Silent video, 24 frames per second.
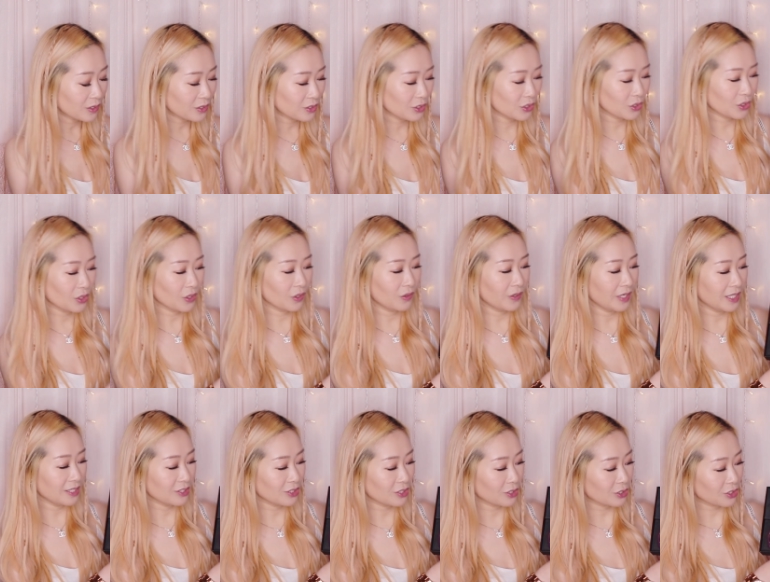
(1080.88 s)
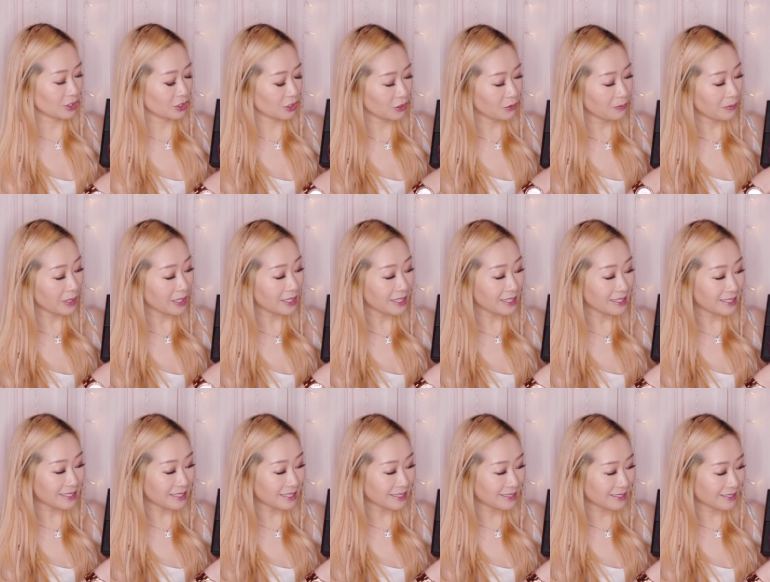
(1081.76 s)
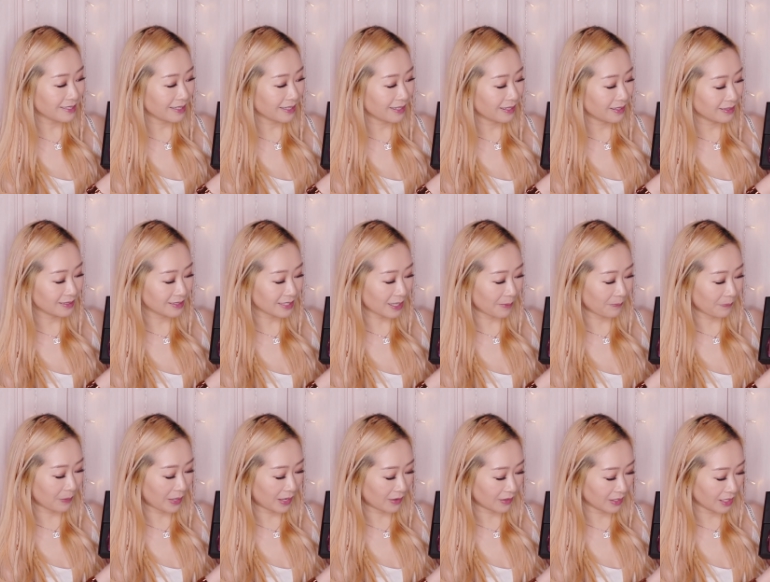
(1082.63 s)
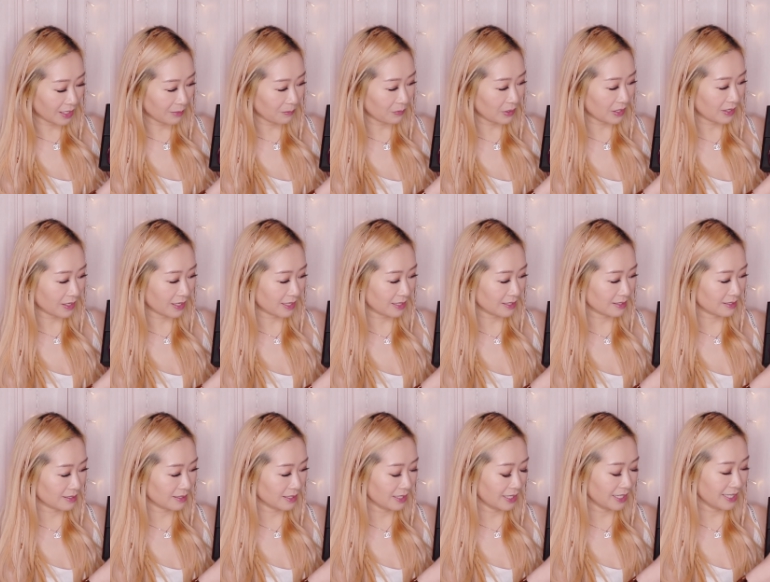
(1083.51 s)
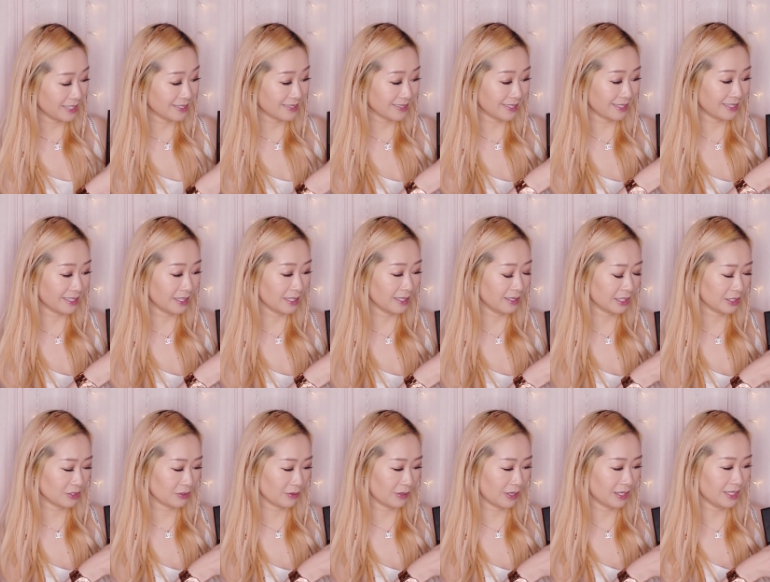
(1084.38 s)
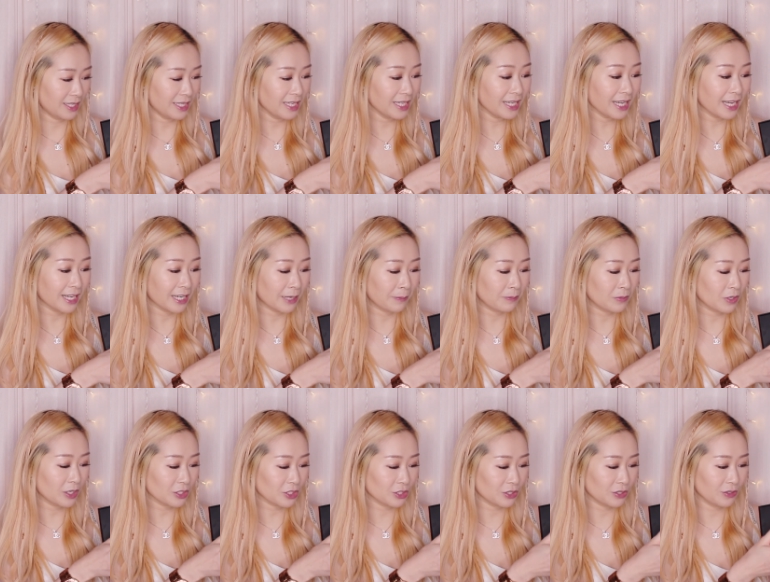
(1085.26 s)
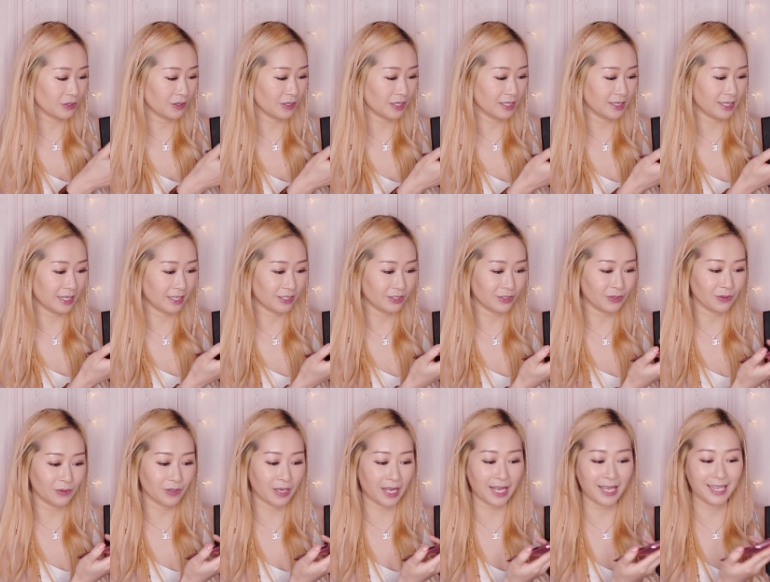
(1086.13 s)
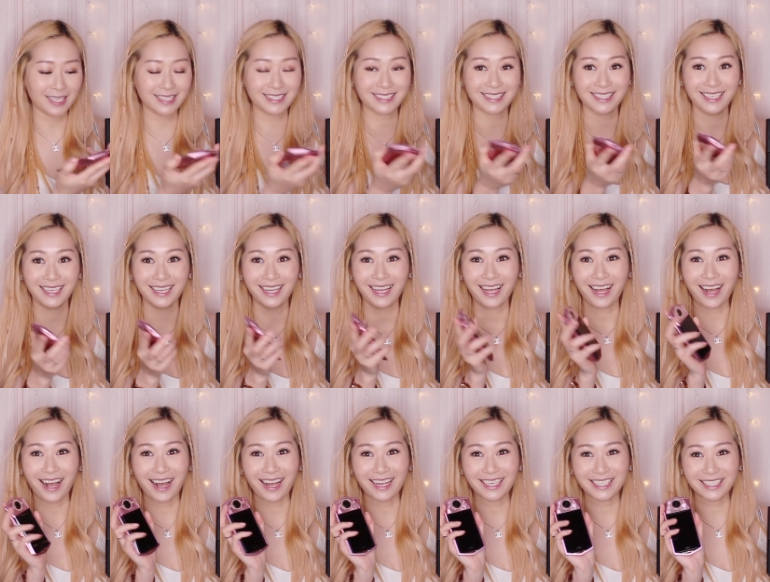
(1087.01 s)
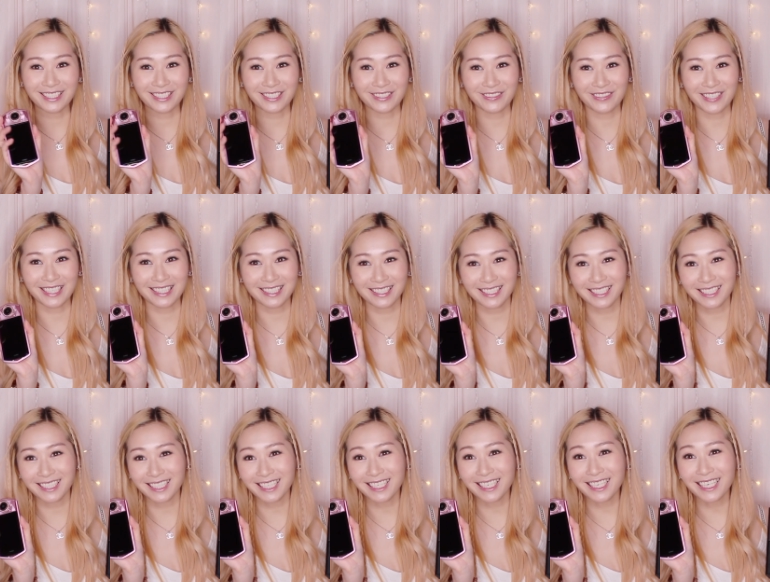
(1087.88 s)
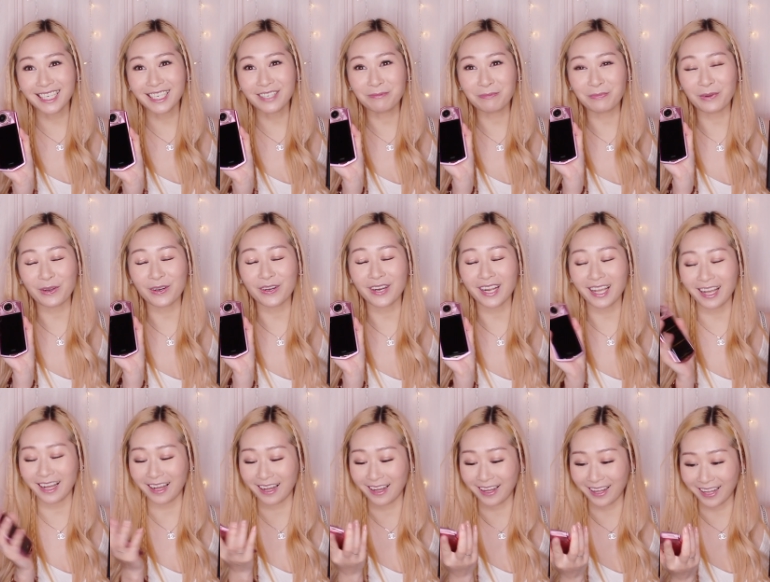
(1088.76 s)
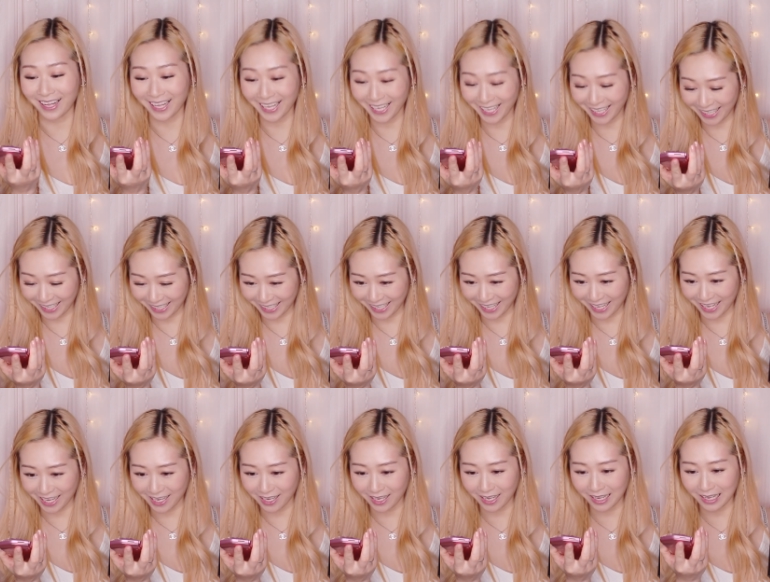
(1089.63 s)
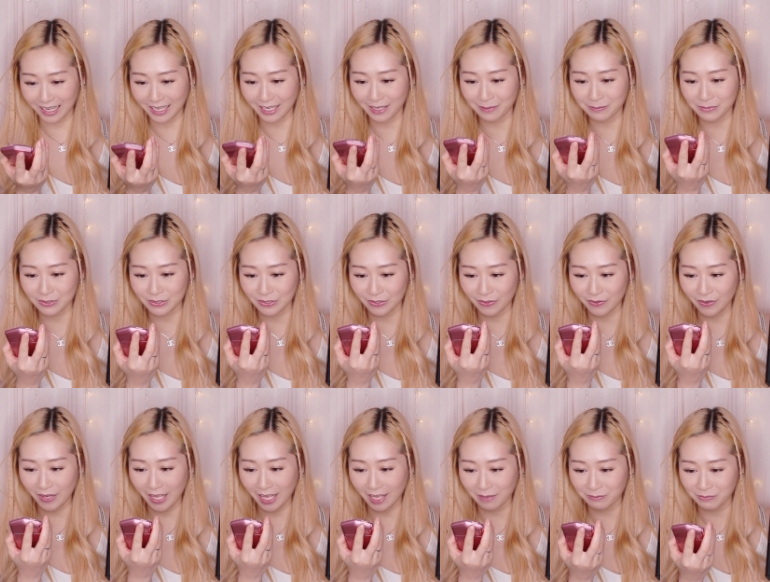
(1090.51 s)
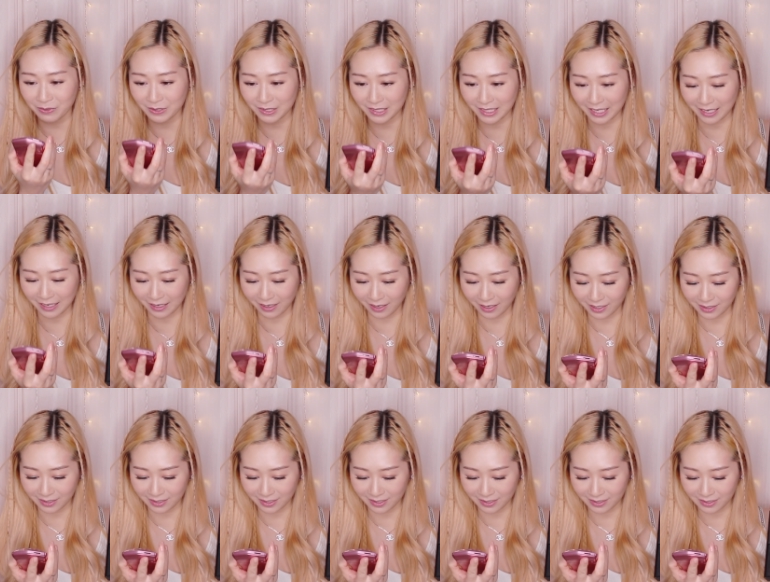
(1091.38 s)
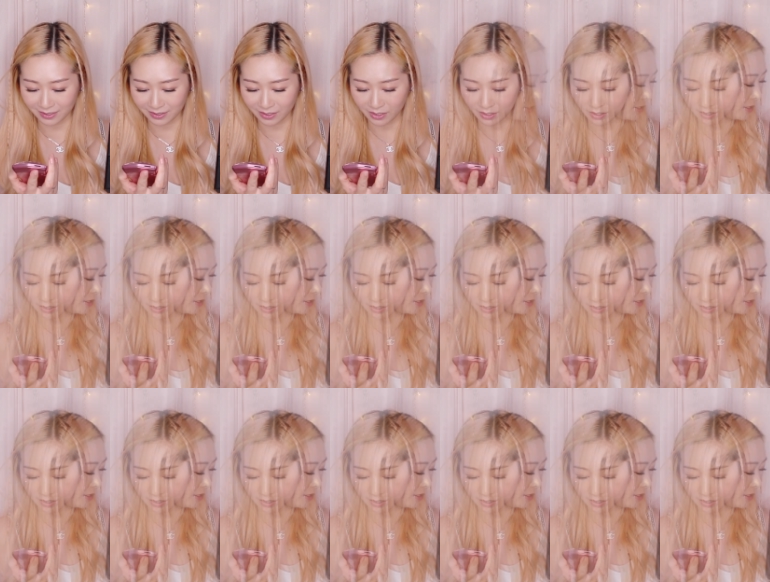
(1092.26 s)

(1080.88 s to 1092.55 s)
want to go into too many details about it because it's an electronic and I'm not sure that you guys are interested in it, but I am so happy that I got this.